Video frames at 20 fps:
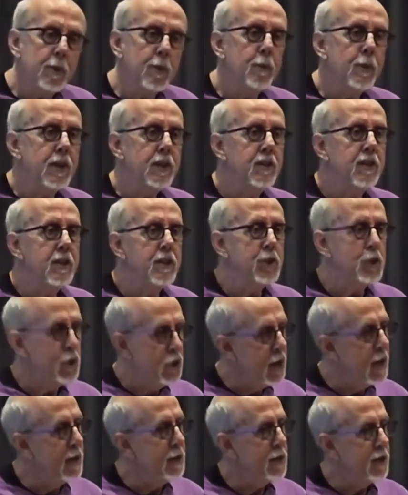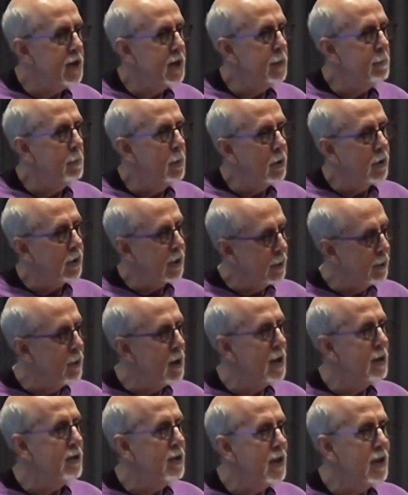been reading this Genesis book, and
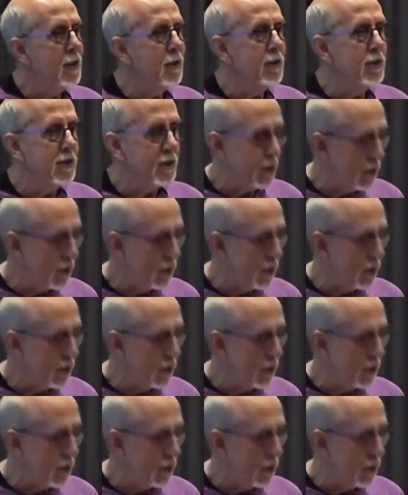right there in the